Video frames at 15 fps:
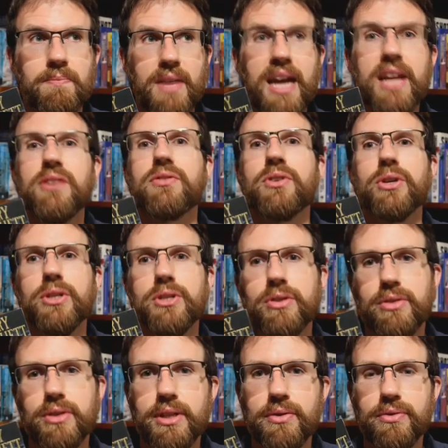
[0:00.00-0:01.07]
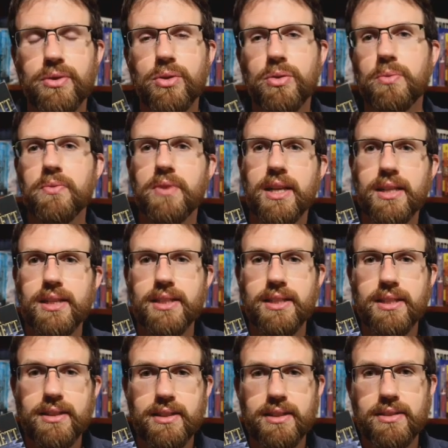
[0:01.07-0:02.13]
anniversary of Coombe
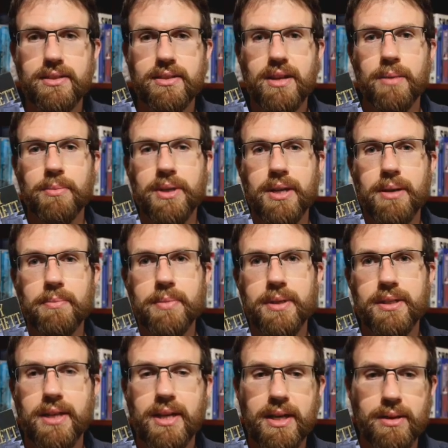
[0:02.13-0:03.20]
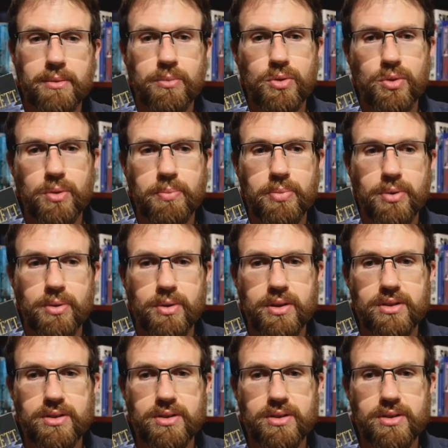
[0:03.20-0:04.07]
Valley is coming up in Ankh Morpork,